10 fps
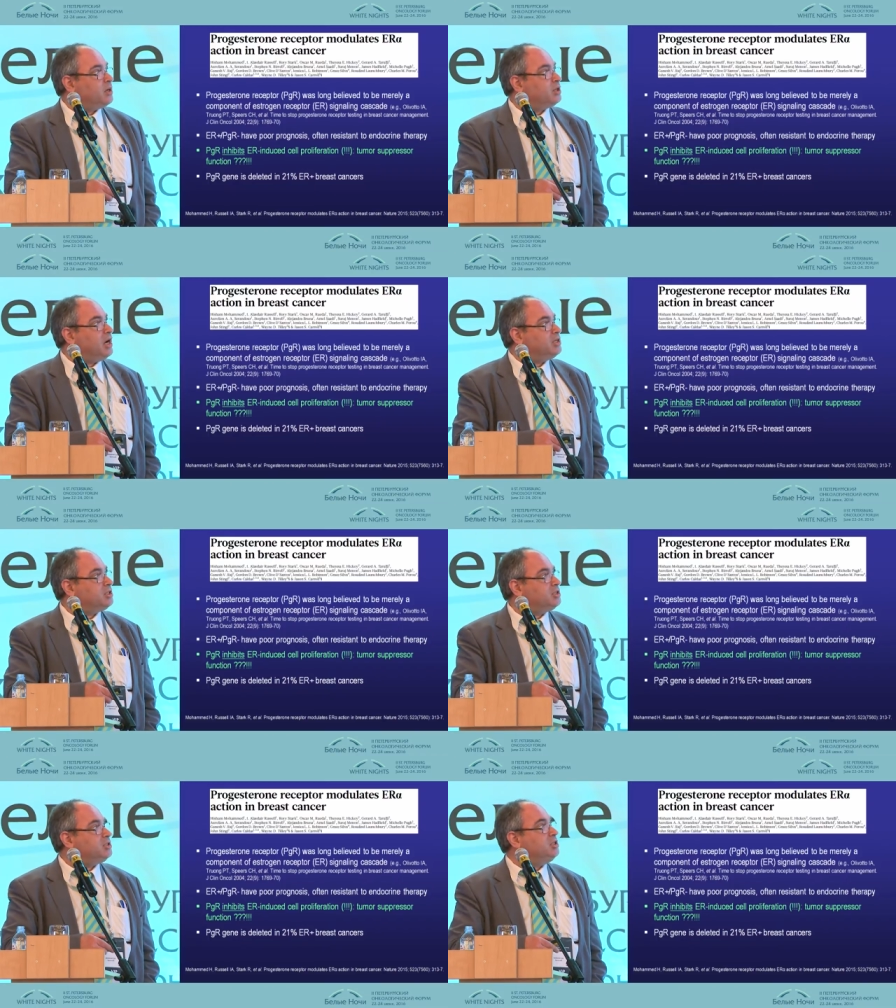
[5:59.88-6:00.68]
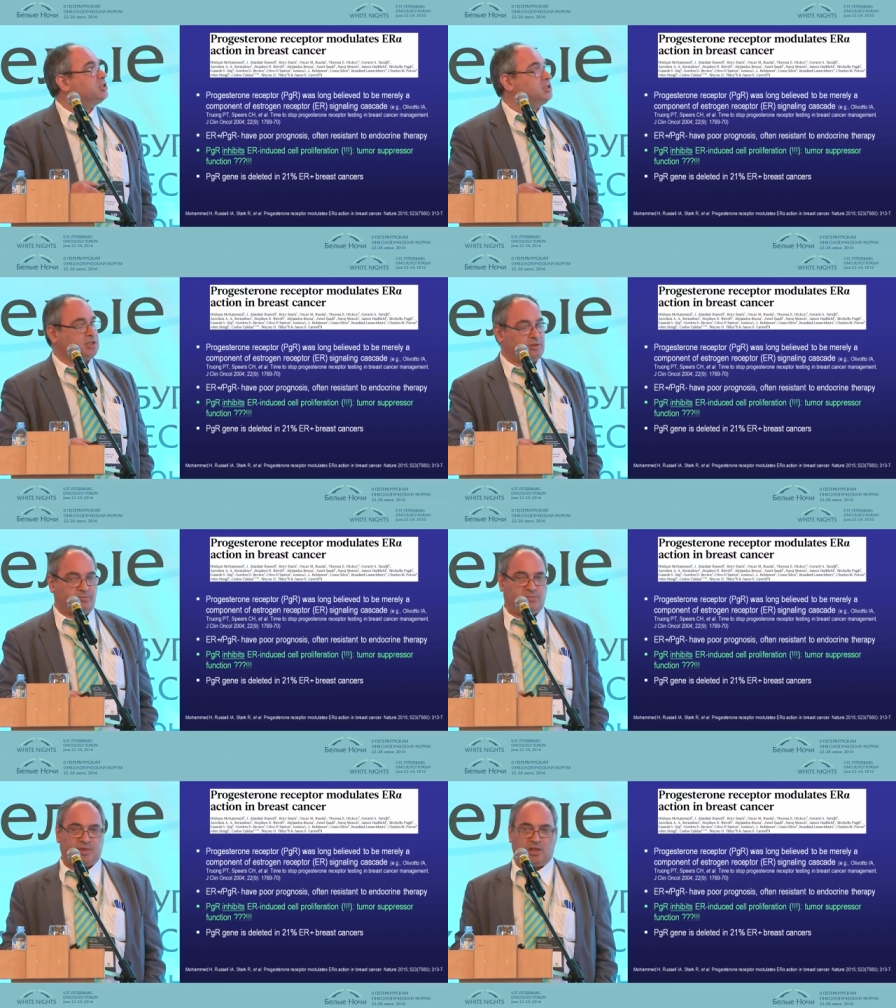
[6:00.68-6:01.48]
guide the decisions.
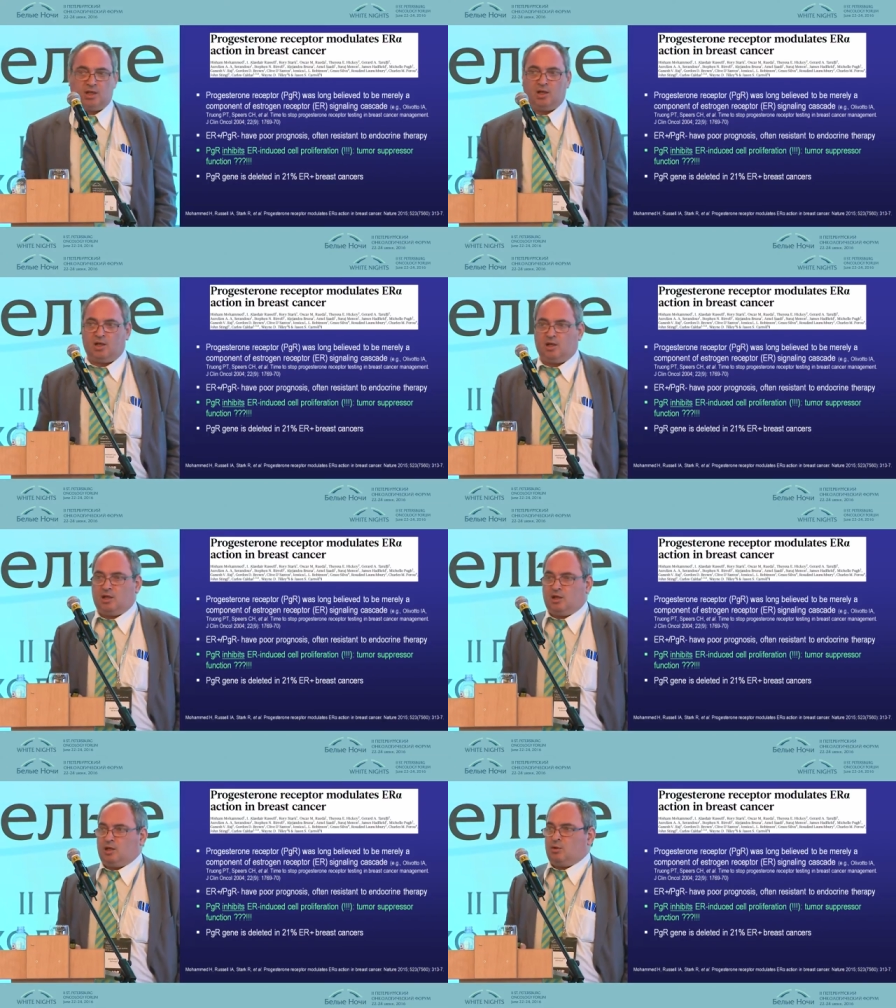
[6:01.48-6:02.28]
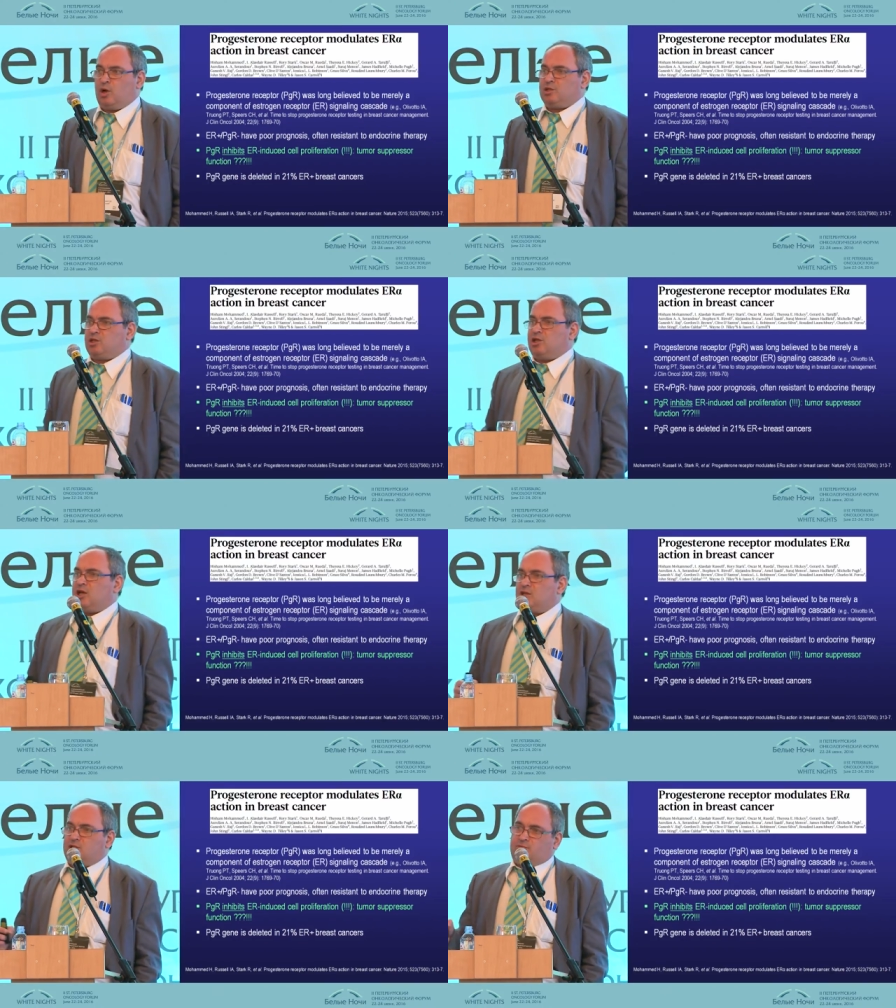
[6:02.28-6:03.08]
Once again,